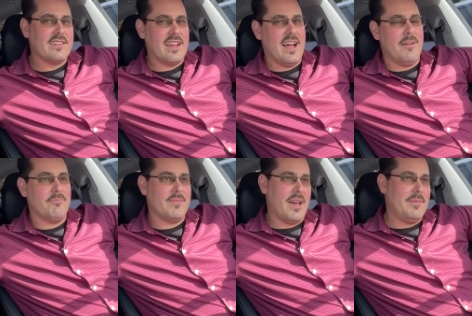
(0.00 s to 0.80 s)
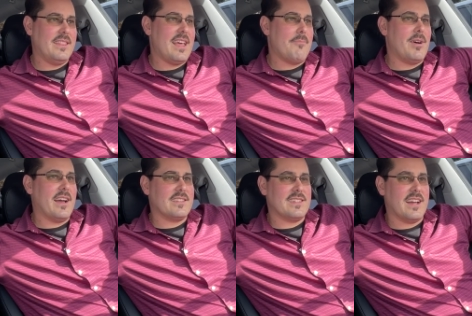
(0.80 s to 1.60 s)
I mean, that
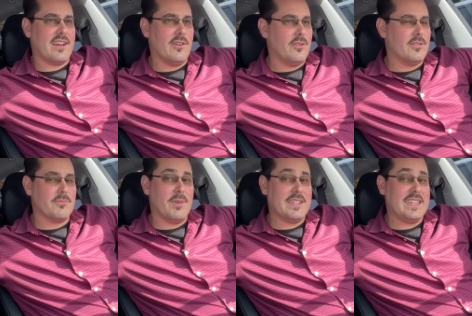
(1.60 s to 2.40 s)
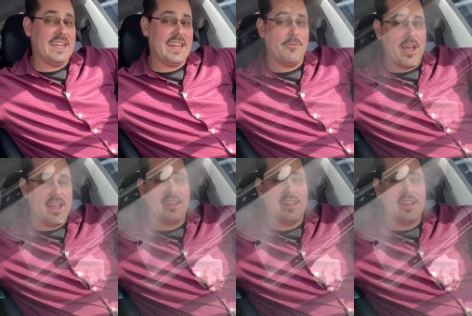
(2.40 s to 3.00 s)
pocket's not going to hold much anyway,